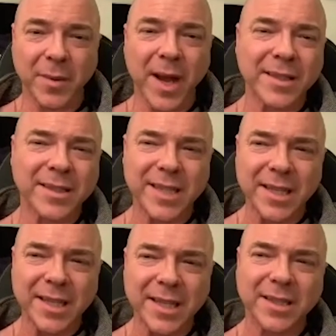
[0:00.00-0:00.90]
I
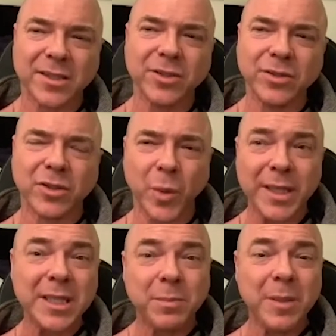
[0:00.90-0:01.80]
sent it to 20
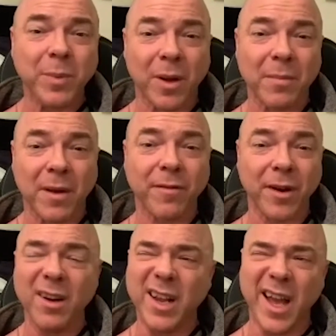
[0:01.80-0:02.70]
people on my phone. I
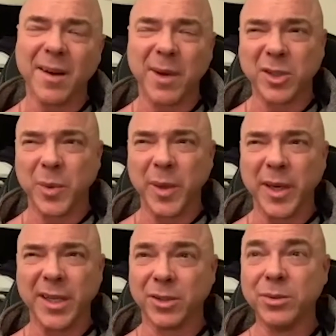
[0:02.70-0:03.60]
only had about
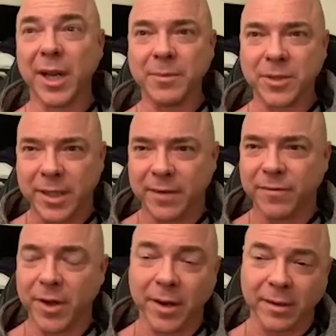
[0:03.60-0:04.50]
22 names on that
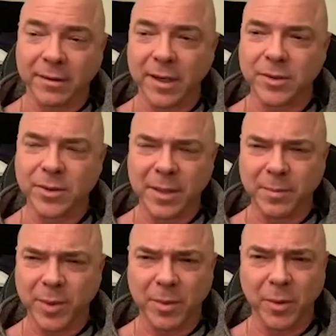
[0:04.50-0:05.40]
phone, and 2 of them
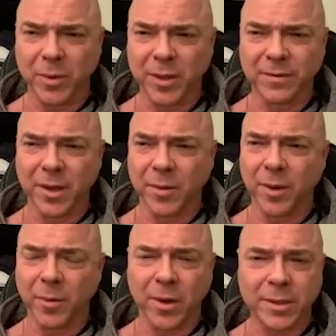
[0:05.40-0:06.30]
probably wouldn't have known
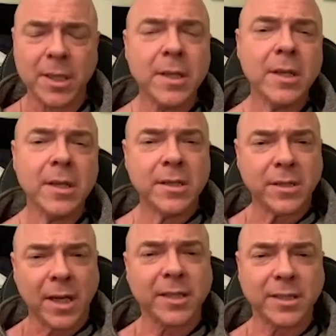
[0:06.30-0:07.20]
what it was.
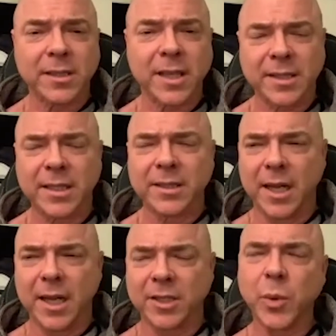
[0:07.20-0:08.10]
So I sent to
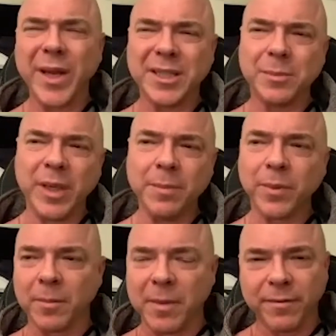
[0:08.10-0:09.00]
like 20 people
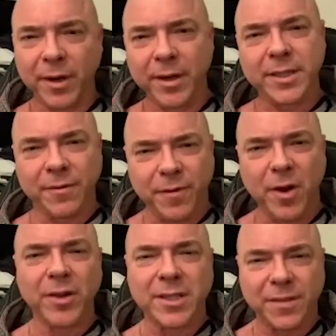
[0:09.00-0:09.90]
on my phone and said,
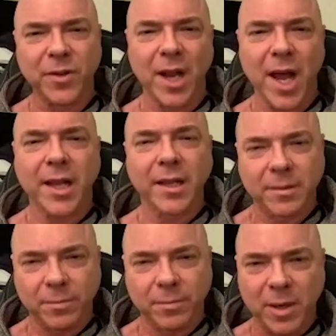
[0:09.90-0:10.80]
phone this if you like it,
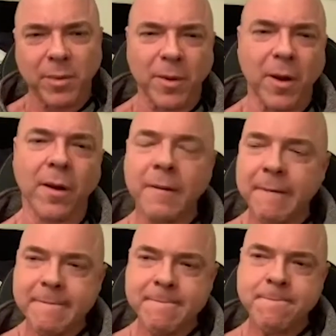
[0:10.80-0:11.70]
blah, blah,
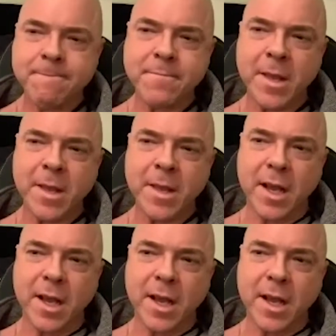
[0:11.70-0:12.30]
blah.